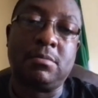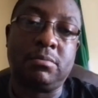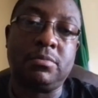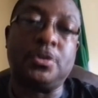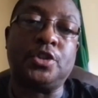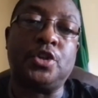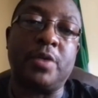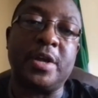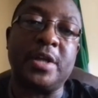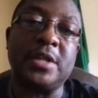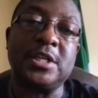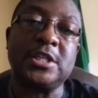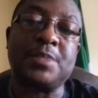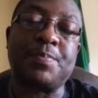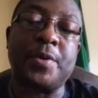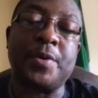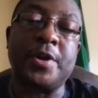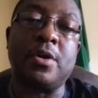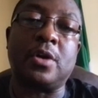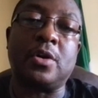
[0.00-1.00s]
during this
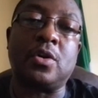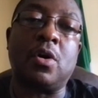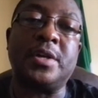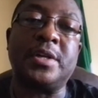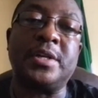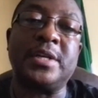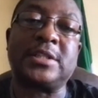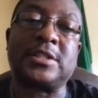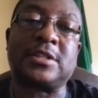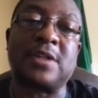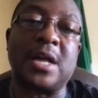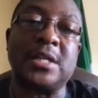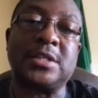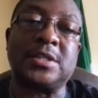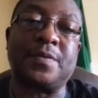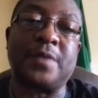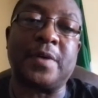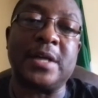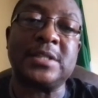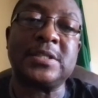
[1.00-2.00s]
period or did
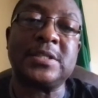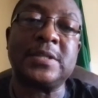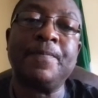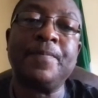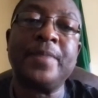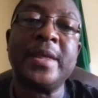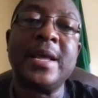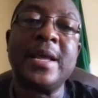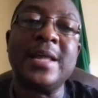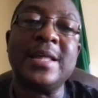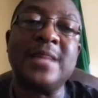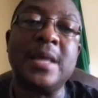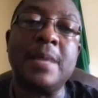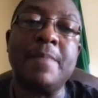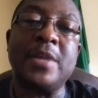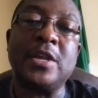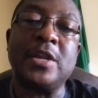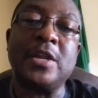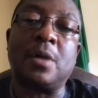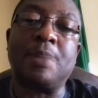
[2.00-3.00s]
transfers, they
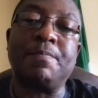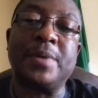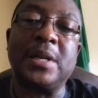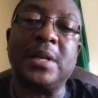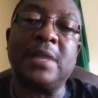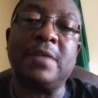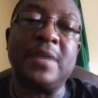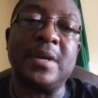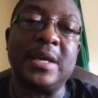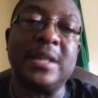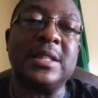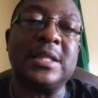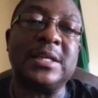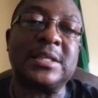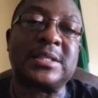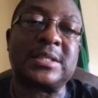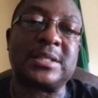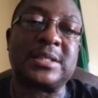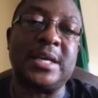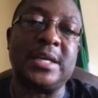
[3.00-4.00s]
may not be living in the
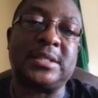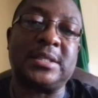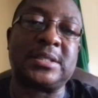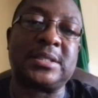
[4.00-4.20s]
state.